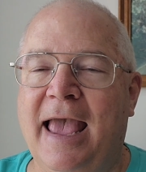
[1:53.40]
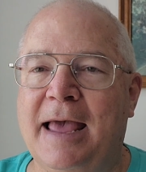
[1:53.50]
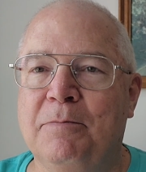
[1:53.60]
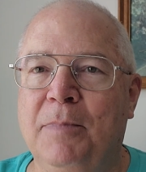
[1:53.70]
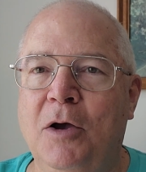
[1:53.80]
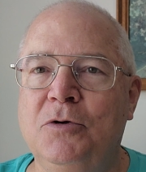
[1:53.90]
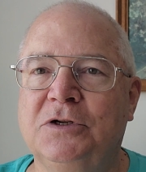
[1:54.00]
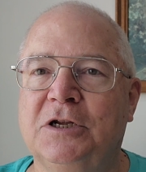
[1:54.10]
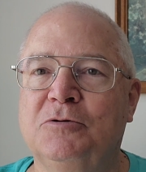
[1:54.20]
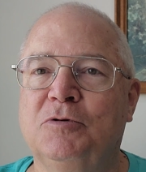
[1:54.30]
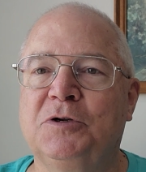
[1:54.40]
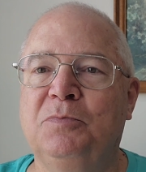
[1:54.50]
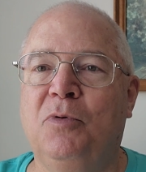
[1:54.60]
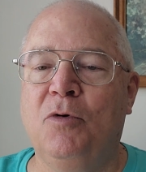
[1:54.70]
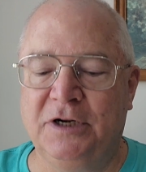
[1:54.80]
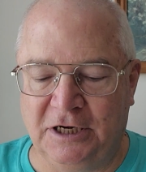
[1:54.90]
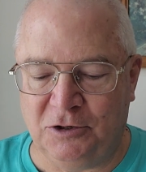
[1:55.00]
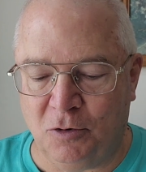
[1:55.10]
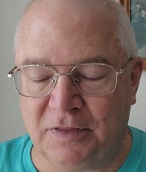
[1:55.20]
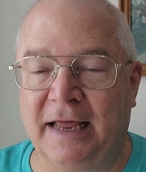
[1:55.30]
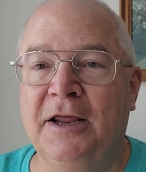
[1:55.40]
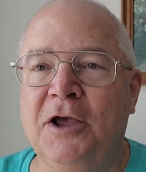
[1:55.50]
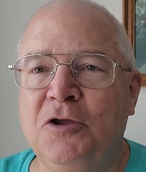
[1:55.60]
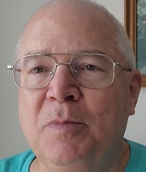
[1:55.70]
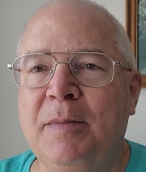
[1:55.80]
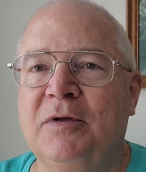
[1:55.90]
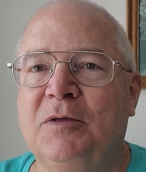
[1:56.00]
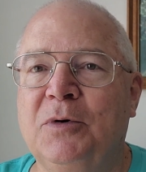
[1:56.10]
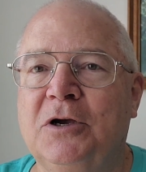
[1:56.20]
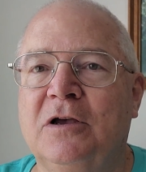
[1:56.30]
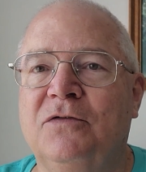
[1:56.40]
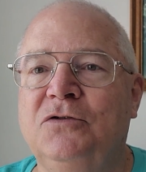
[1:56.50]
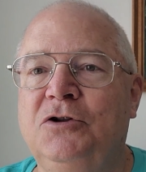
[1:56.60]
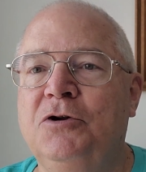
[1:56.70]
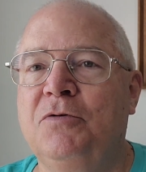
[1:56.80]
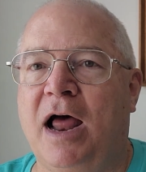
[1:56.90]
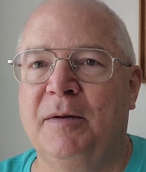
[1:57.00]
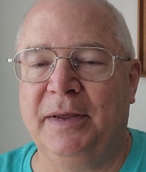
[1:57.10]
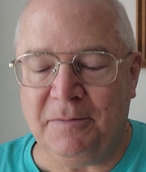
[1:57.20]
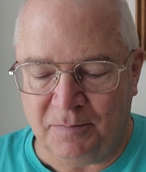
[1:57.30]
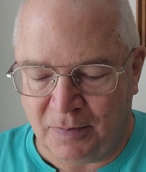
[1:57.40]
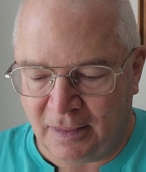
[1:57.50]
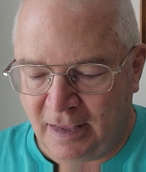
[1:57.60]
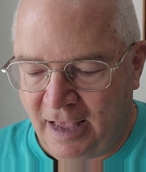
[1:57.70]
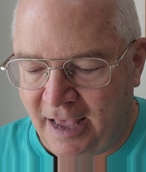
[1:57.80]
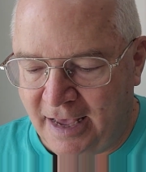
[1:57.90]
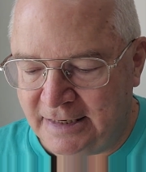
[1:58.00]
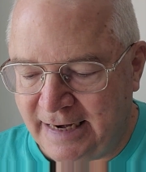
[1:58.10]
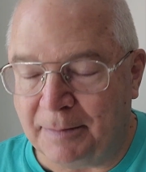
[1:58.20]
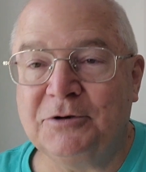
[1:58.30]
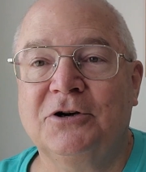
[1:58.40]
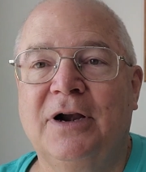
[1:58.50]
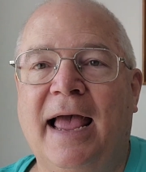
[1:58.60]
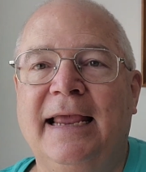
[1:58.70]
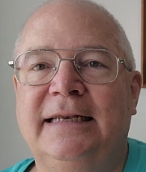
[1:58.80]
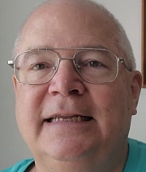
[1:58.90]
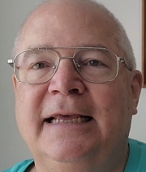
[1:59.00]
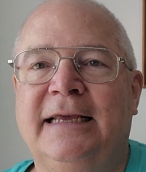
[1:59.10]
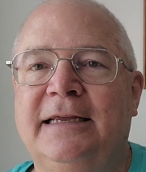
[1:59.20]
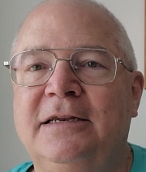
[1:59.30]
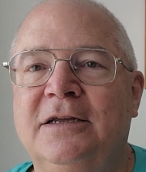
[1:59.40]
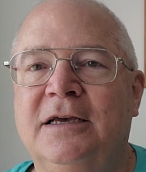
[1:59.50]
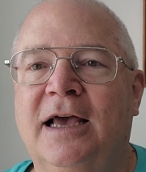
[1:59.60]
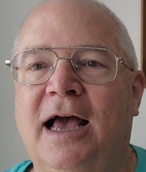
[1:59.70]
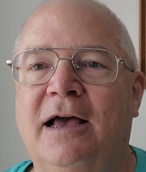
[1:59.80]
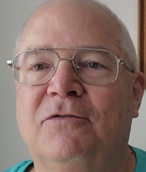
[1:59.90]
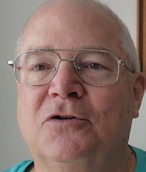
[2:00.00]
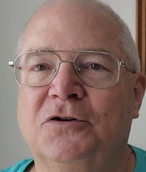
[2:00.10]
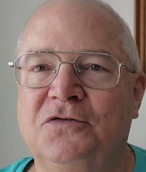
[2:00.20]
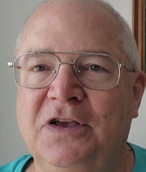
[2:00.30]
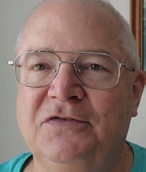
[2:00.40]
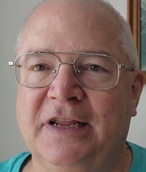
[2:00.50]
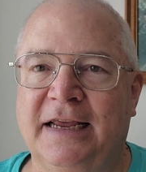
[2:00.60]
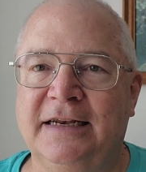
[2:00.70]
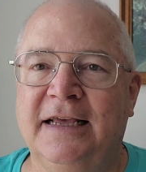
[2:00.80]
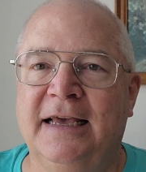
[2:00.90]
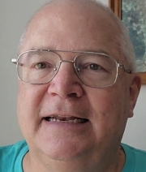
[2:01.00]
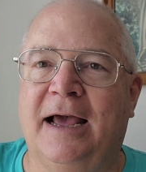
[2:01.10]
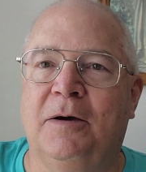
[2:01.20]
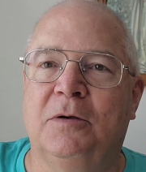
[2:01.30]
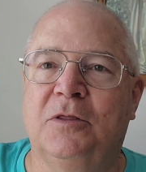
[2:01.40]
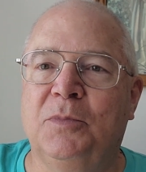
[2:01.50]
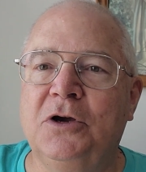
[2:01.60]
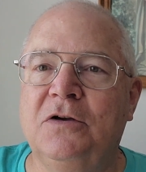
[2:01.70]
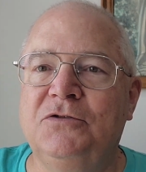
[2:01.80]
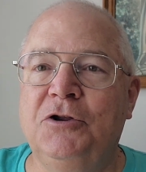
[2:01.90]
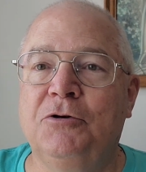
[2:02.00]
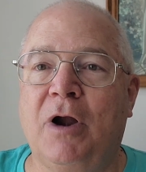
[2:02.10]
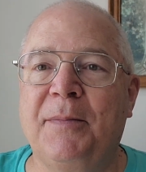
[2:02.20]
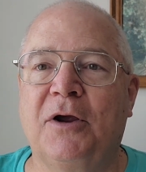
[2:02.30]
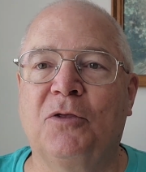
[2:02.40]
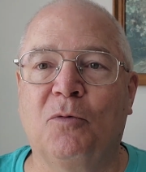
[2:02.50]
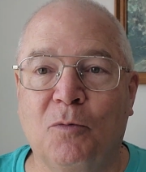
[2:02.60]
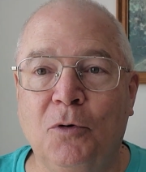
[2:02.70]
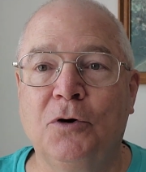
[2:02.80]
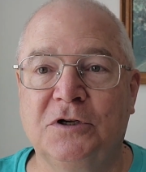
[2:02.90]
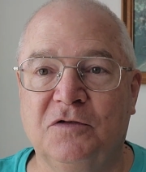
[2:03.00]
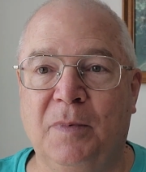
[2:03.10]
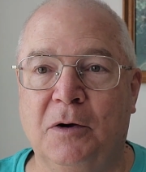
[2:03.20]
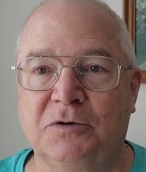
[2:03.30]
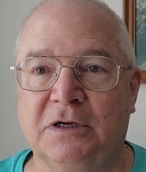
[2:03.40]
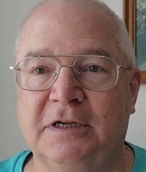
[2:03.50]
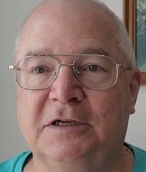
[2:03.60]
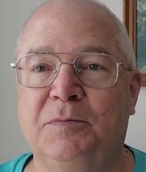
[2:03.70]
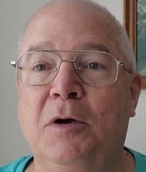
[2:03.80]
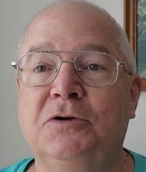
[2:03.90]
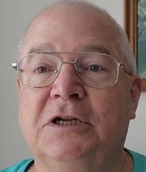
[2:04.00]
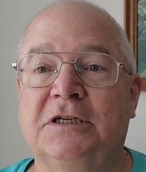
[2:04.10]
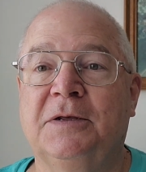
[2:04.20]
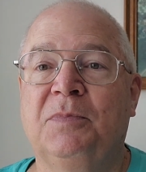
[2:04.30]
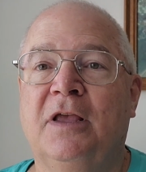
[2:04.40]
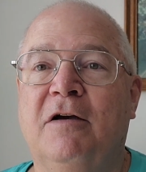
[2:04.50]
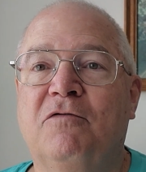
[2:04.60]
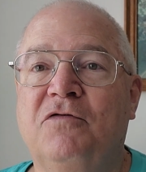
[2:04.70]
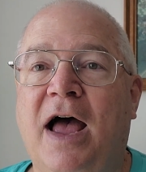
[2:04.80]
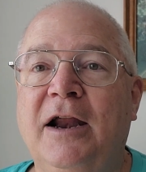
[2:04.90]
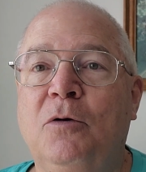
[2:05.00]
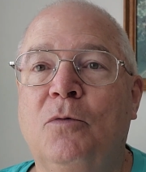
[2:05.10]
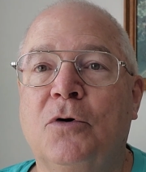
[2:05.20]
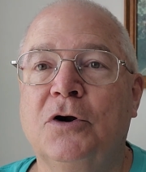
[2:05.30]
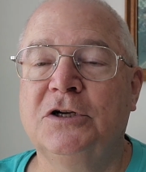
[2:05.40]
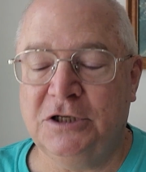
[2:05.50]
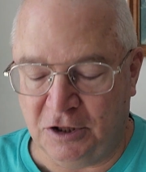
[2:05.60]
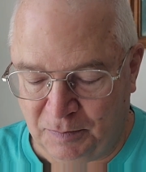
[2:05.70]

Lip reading: And Moses was pointing toward that. You remember in the book of Deuteronomy, chapter 18, verse 15. Now, the book of Deuteronomy are the words of Moses. It's Moses' final words to the